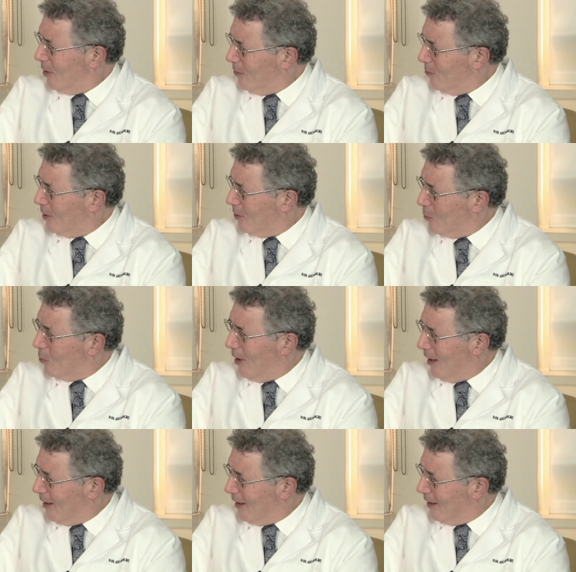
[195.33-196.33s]
wonder
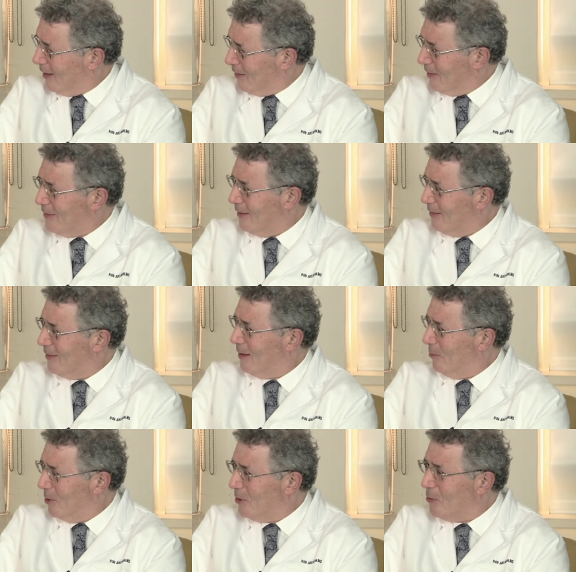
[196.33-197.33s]
why. This is
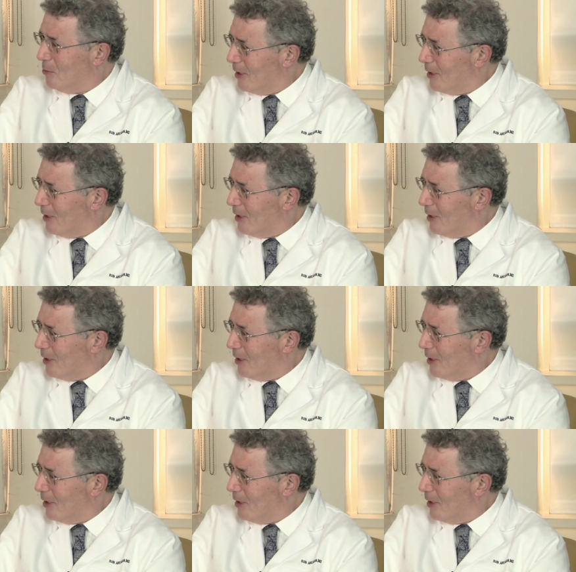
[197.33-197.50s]
someone who